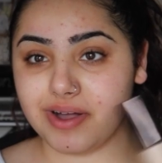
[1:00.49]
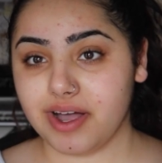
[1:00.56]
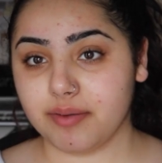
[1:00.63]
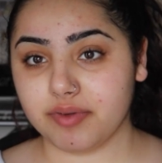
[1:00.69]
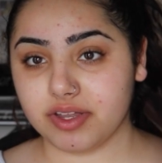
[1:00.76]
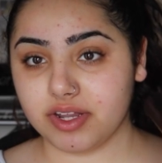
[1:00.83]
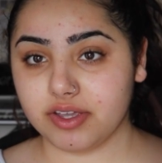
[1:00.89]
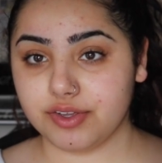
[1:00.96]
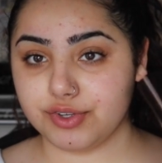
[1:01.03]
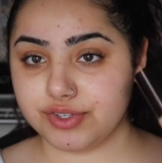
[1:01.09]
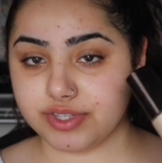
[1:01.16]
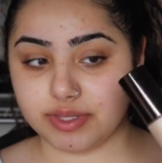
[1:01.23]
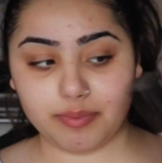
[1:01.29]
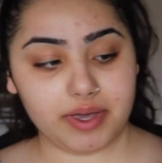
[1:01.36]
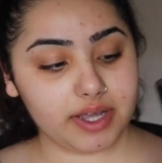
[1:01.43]
I'm going to
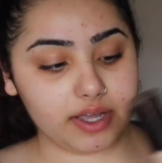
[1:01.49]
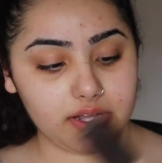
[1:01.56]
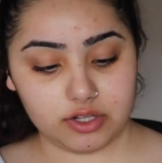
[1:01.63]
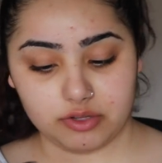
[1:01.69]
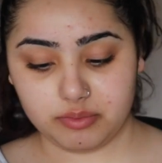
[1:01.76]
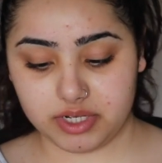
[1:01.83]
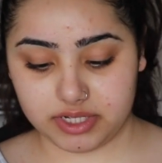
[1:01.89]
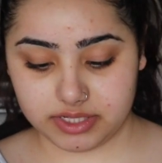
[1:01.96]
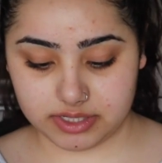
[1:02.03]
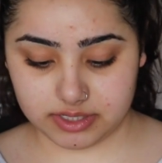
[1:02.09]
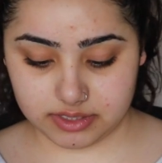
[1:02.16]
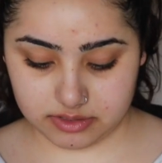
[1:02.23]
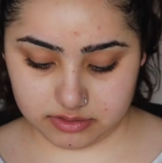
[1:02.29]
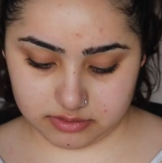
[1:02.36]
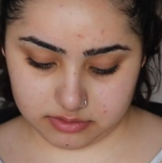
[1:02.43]
use the Becca
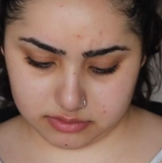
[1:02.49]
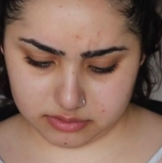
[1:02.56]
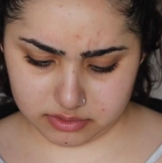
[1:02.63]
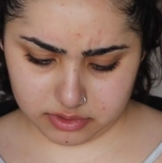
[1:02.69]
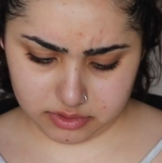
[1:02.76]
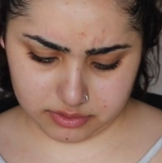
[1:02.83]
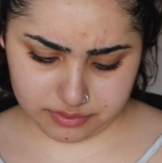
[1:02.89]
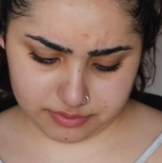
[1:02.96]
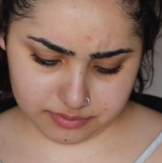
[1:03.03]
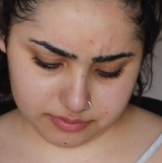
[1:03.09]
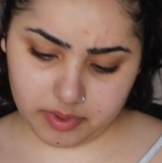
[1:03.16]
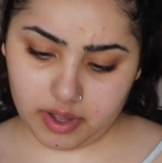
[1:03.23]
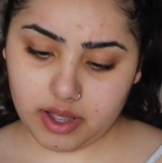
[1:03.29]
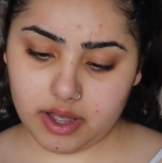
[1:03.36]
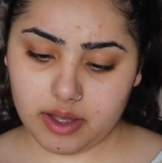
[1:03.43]
Luminous,
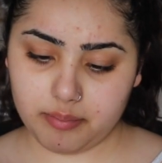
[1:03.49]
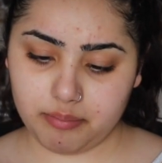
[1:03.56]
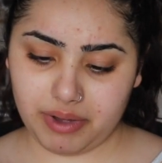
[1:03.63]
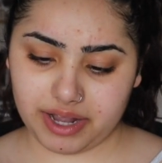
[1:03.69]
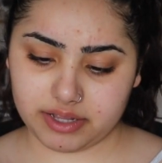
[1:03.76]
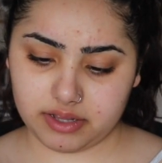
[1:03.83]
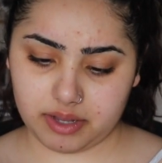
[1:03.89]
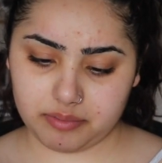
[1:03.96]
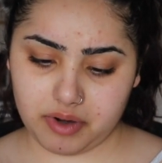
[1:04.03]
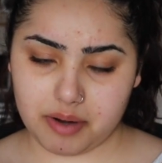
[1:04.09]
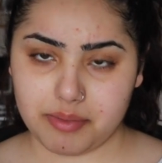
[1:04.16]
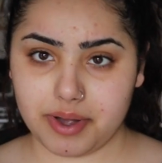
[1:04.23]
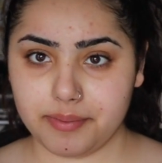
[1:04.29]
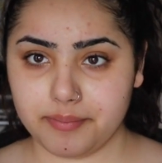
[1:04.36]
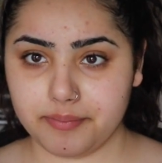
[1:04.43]
backlight
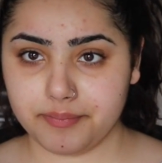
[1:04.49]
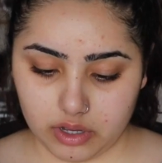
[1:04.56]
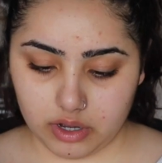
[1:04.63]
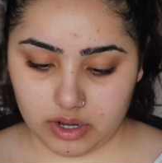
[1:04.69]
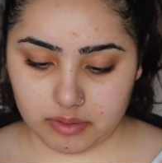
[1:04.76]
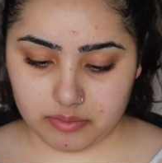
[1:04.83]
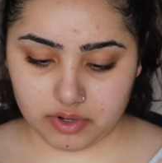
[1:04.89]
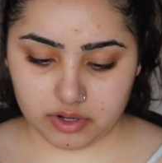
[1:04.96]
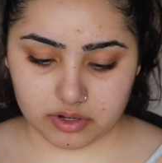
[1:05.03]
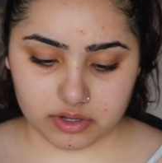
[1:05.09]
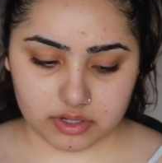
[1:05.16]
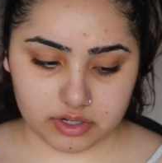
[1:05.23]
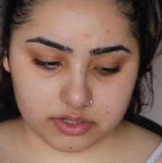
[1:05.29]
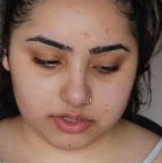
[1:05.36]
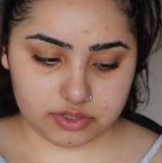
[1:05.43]
primer. I'm not
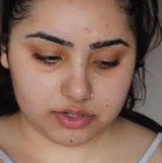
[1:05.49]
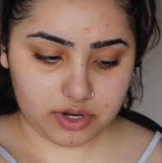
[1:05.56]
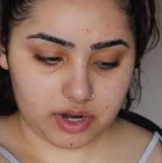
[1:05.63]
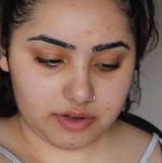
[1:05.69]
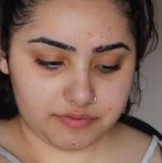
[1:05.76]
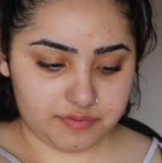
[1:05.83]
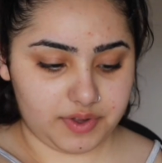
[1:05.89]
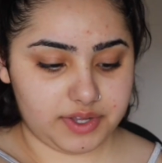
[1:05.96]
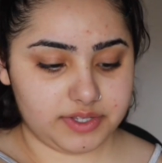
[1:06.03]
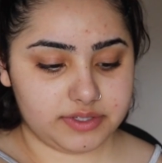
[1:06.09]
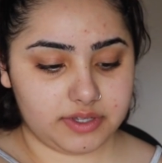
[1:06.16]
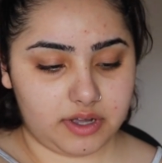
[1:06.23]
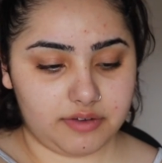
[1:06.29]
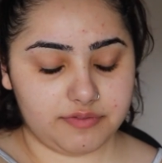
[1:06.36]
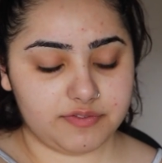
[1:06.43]
going to do half face
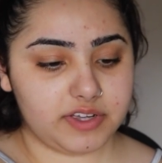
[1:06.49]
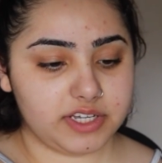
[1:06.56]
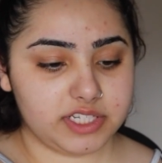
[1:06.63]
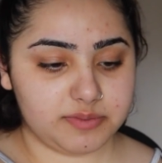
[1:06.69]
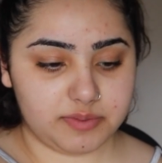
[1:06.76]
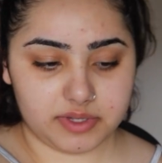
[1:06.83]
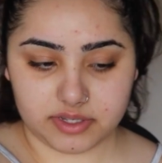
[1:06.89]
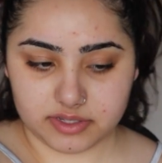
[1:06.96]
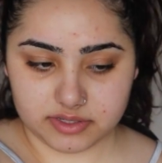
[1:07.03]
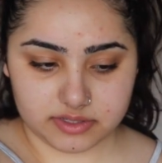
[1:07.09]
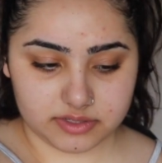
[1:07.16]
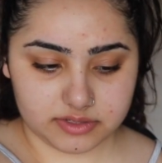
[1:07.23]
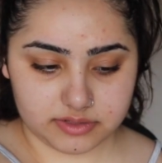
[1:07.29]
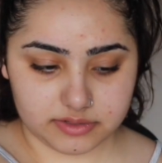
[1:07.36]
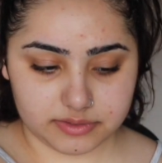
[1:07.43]

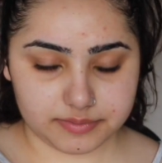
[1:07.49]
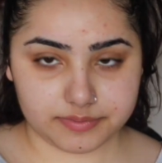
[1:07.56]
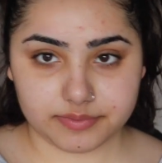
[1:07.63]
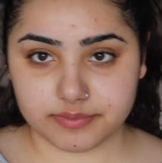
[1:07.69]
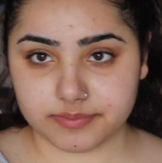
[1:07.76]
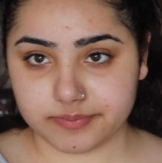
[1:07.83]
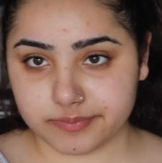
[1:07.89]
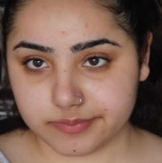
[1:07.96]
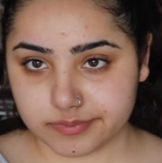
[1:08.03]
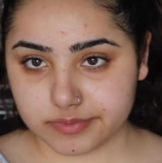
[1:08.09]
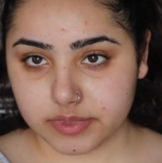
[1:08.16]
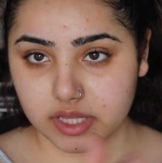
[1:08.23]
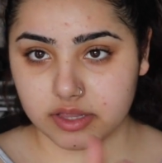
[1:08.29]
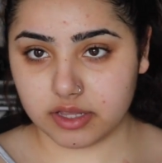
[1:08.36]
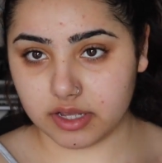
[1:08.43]
because I
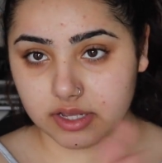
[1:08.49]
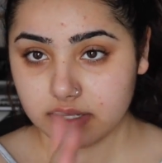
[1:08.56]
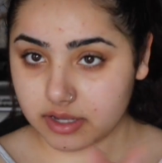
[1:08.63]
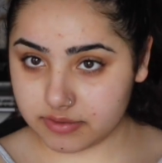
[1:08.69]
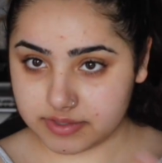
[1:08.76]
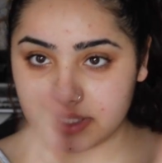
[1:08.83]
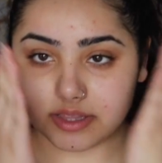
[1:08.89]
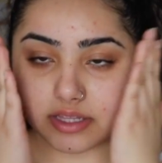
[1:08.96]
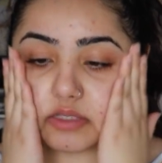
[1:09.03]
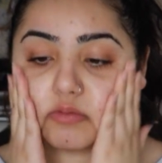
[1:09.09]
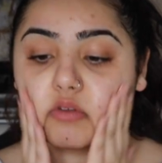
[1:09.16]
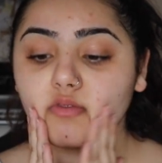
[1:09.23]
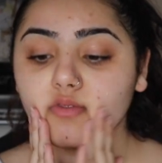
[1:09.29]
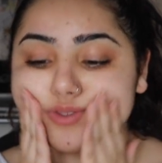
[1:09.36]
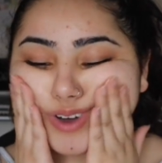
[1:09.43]
think I said this
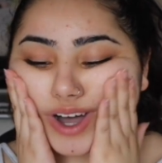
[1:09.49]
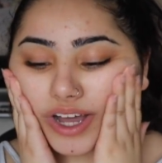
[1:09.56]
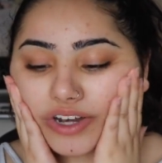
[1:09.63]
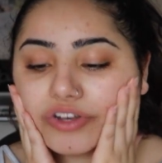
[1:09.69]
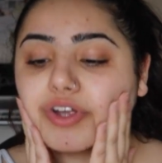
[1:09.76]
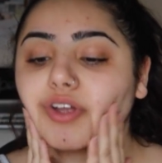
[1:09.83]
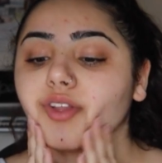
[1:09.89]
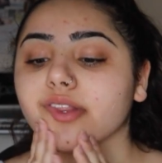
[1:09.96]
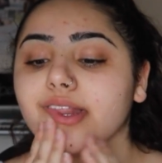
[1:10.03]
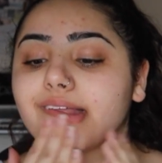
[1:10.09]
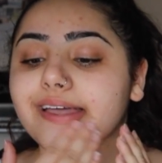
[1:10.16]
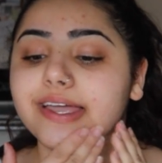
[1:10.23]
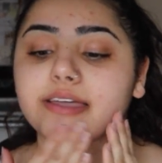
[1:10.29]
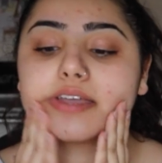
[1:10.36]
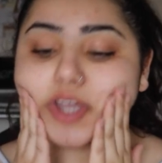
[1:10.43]
before, I don't
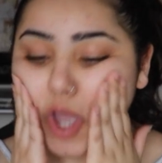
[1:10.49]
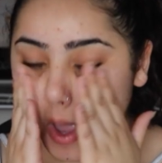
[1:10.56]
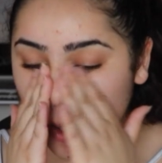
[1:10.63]
like